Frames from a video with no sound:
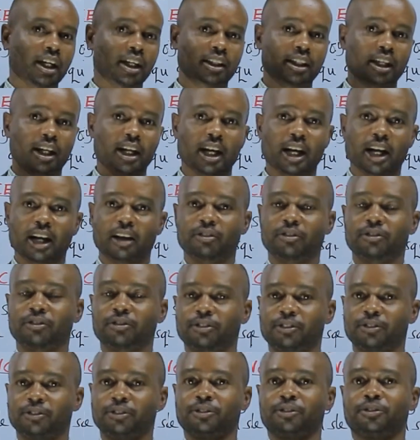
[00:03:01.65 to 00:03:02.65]
other half,
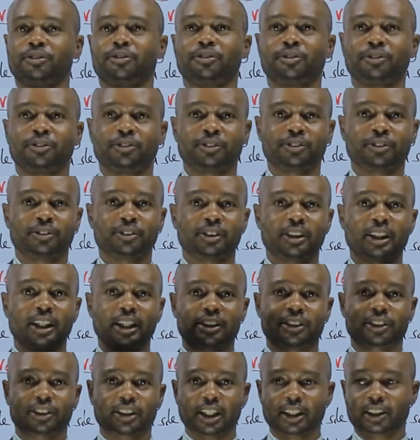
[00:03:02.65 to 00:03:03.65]

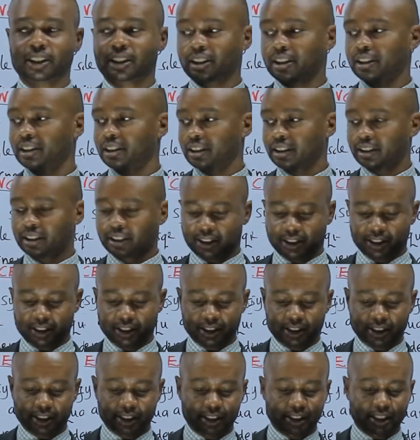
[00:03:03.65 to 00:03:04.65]
exactly
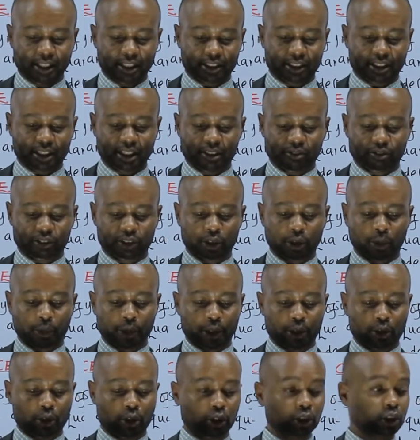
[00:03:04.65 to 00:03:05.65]
the same. So
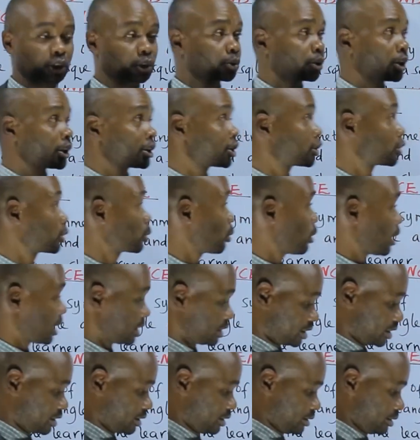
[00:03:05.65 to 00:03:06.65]
we go straight to
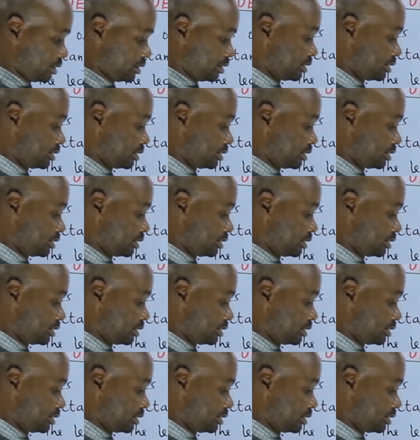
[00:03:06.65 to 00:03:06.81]
what